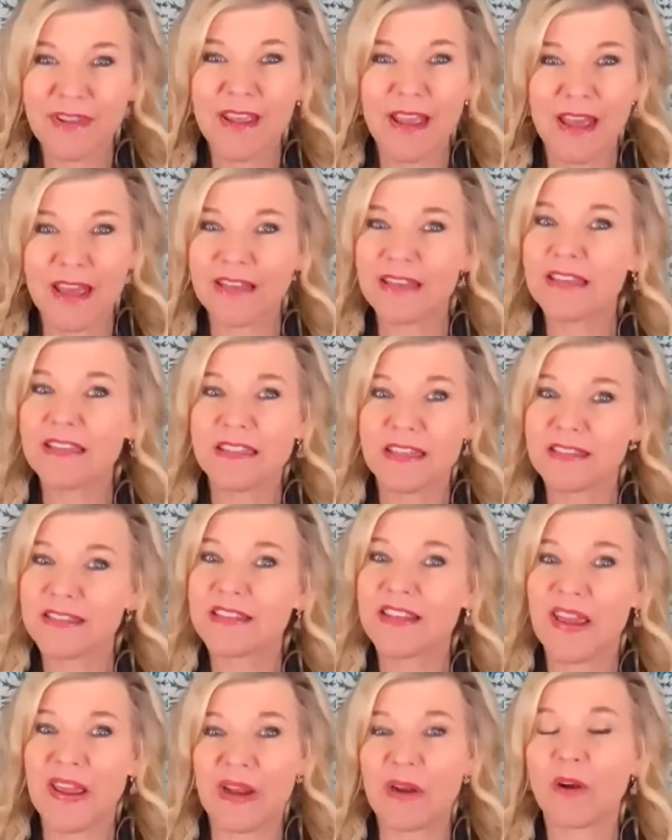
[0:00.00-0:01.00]
And he does
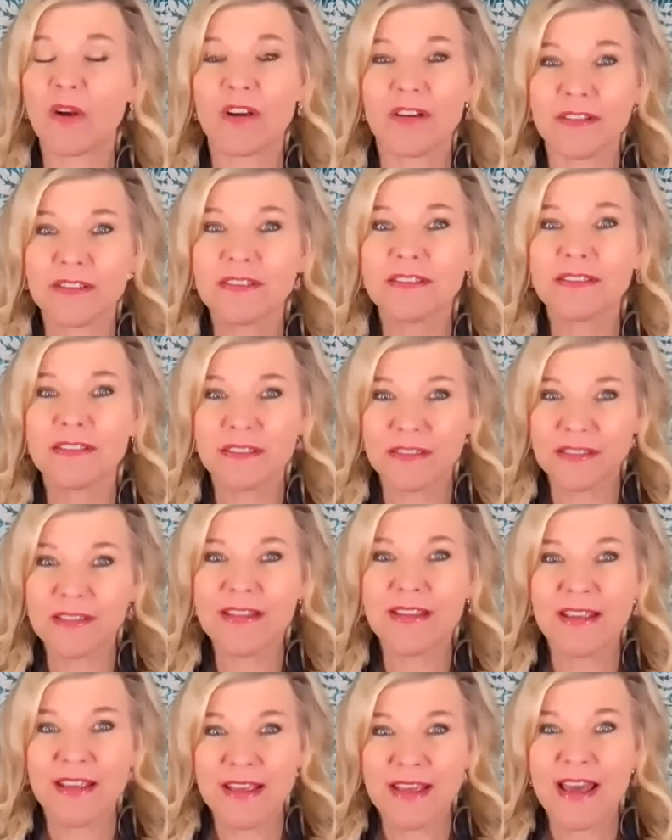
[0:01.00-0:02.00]
care.
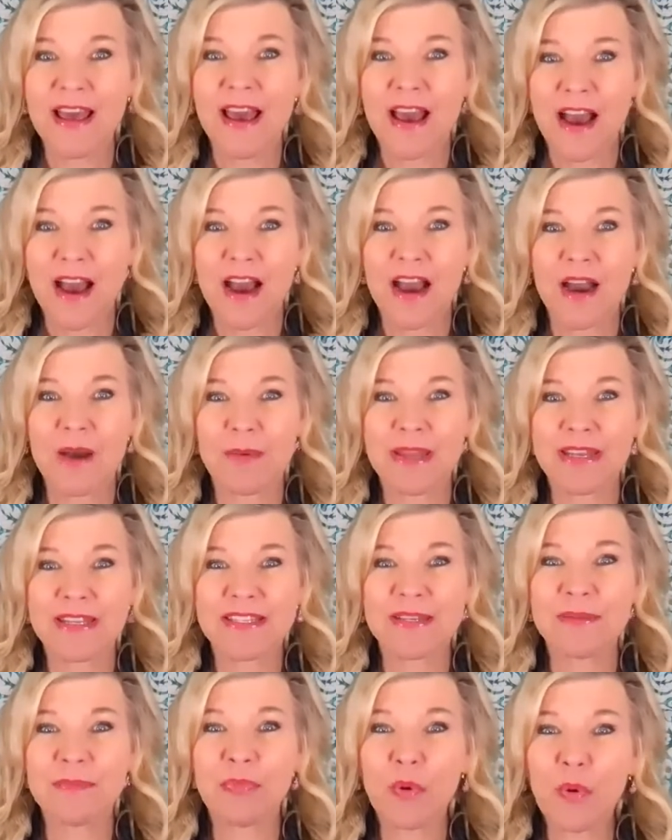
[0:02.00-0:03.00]

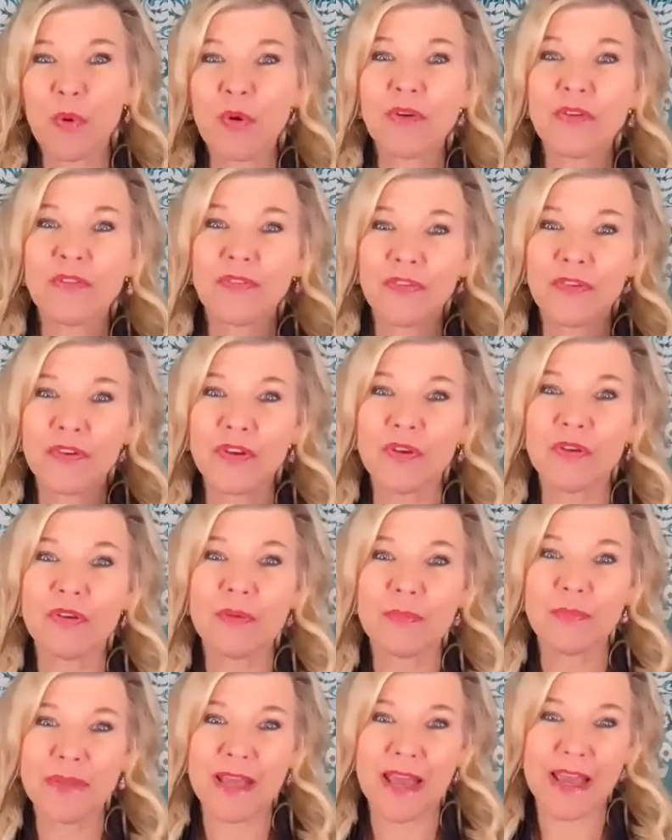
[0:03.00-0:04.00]
It's important for you to
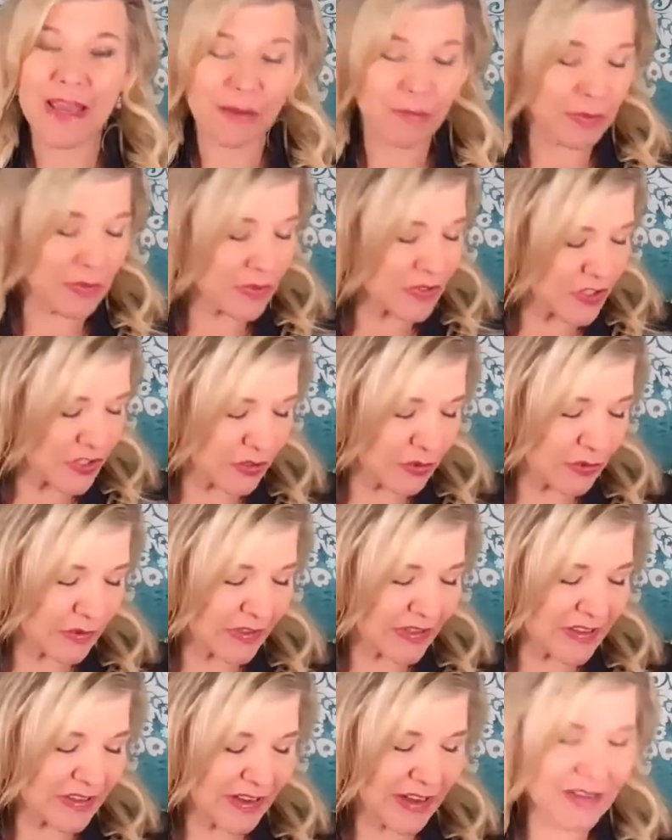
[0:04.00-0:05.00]
be able to
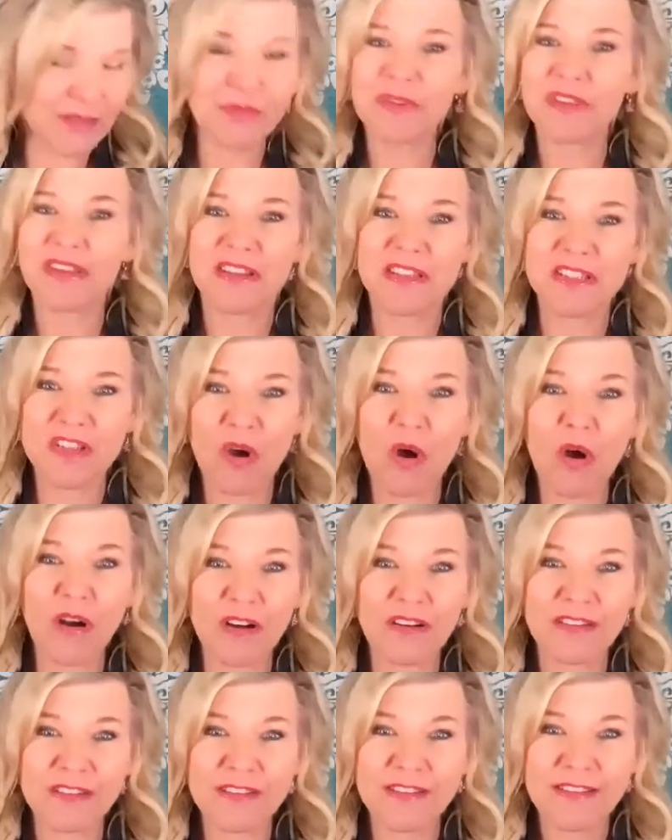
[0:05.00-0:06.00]
connect with his
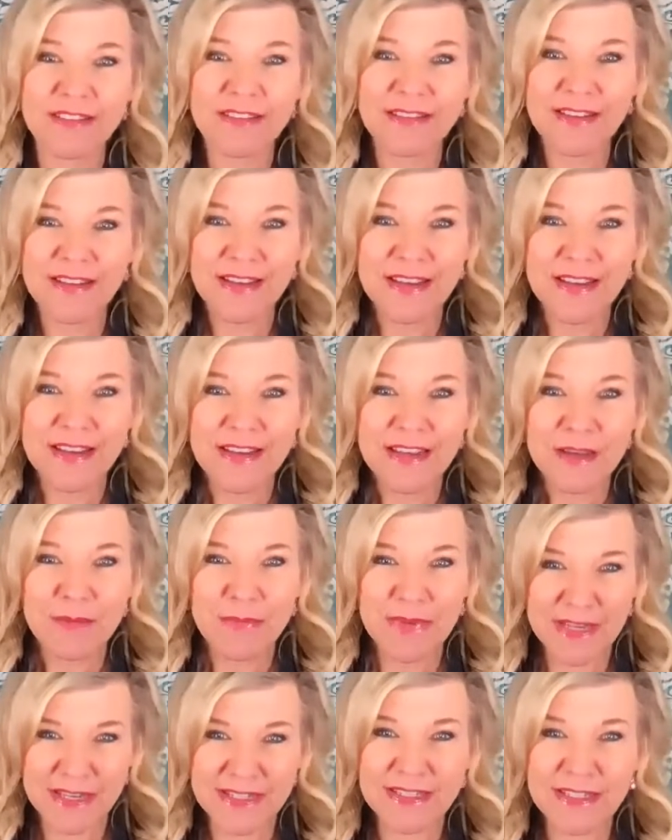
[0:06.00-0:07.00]
heart,
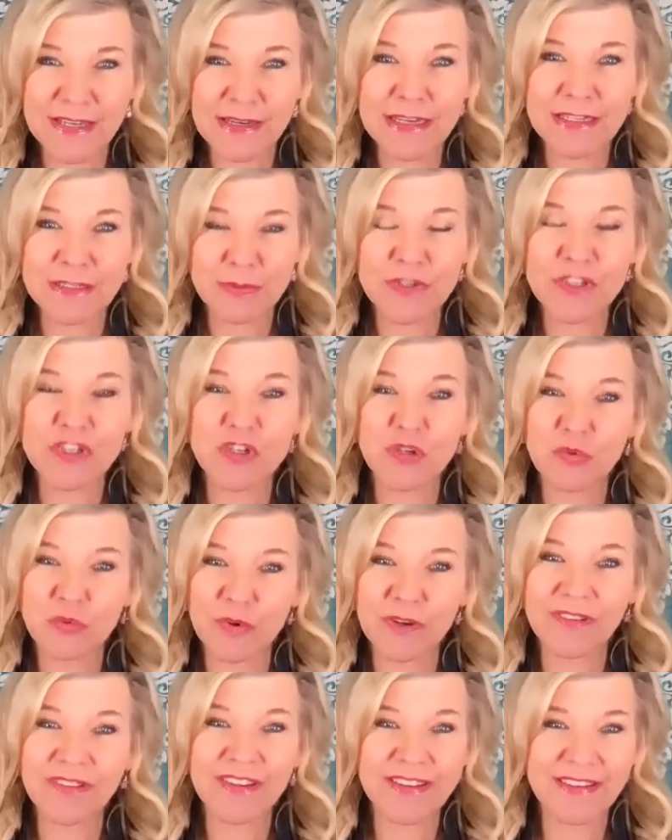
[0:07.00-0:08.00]
because sometimes what you
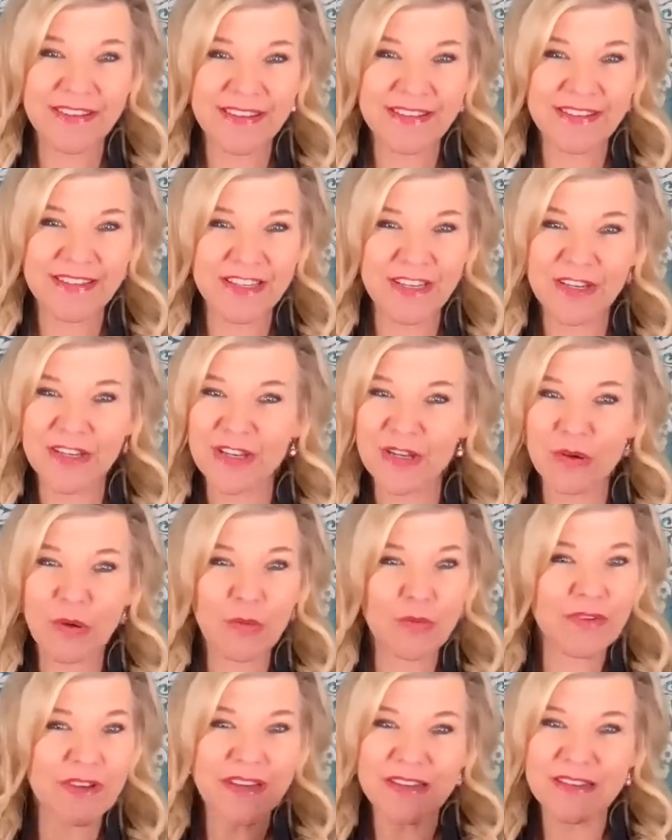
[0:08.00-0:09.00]
really need, you
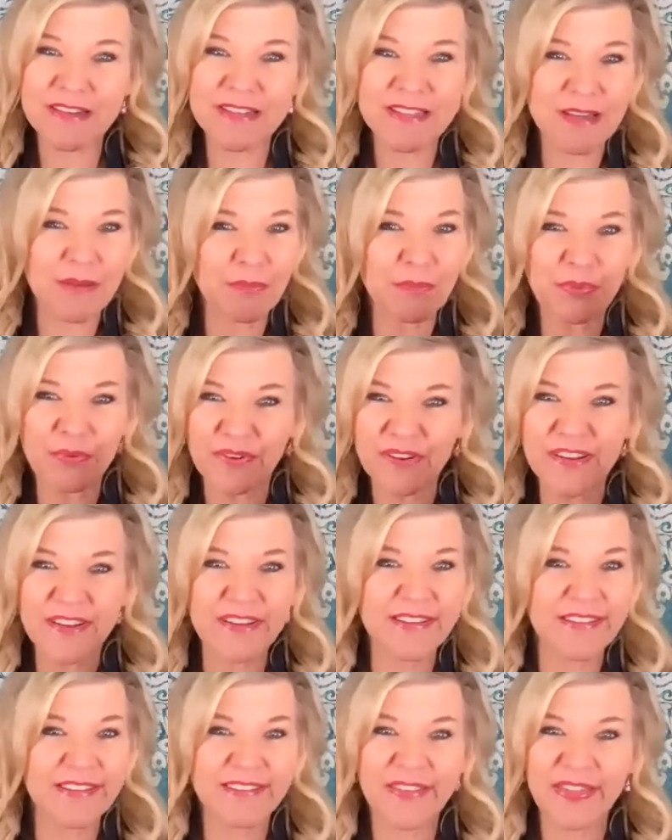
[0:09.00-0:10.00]
don't need some
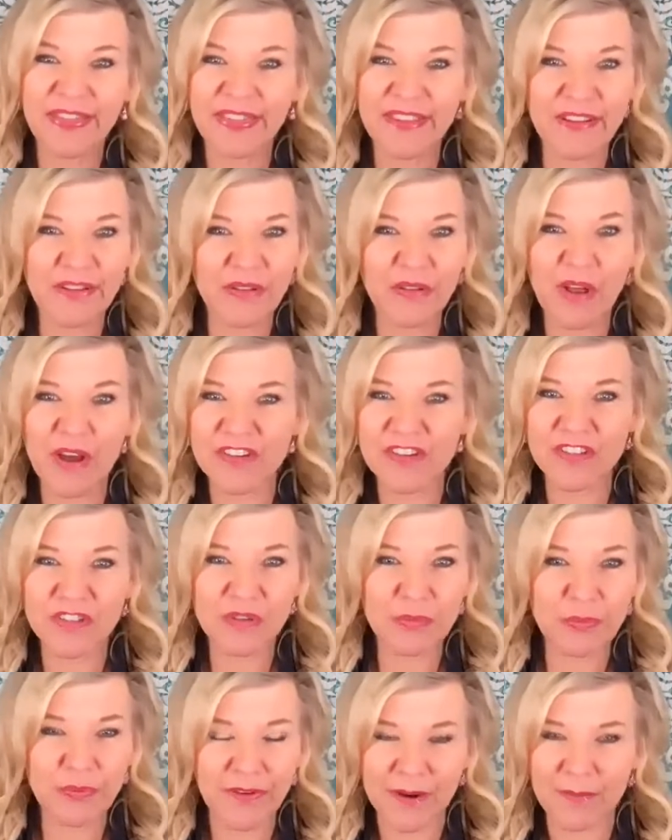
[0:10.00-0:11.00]
brilliant
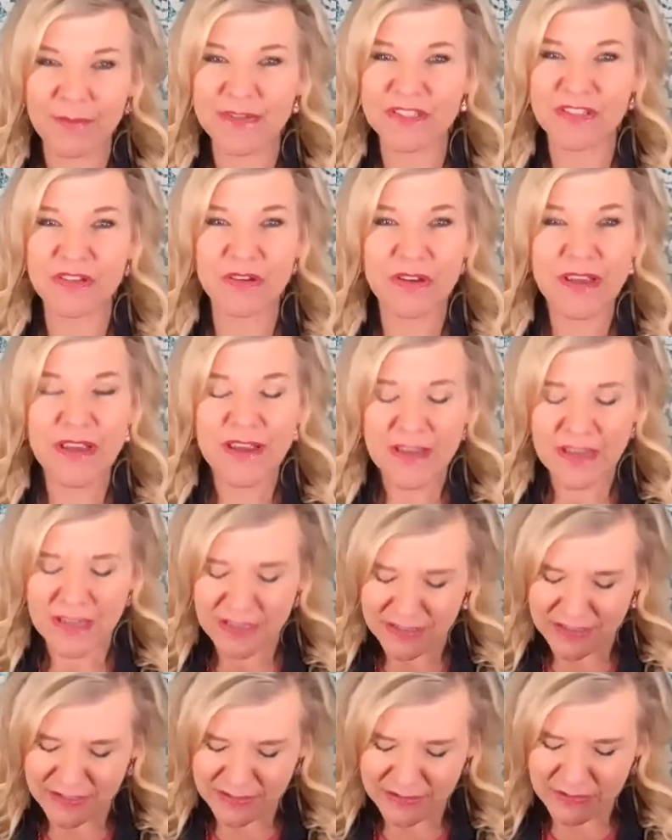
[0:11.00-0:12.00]
theological premise. You
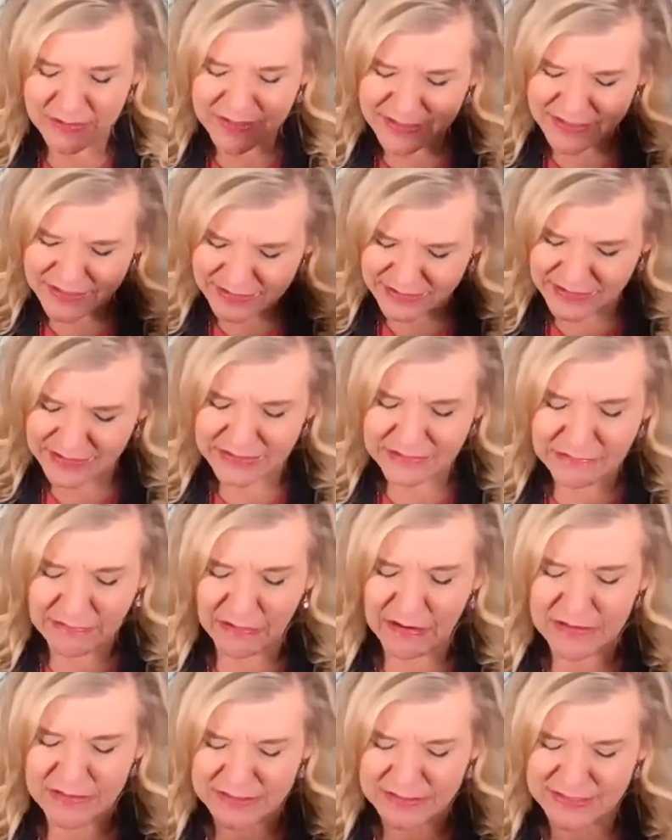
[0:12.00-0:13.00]
just need
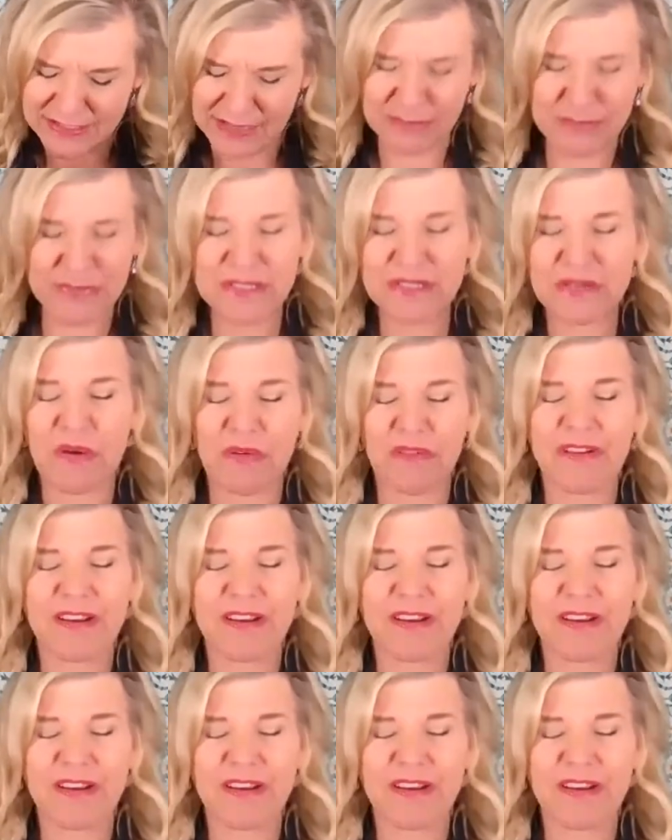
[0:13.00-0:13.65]
God to say, I'm sorry.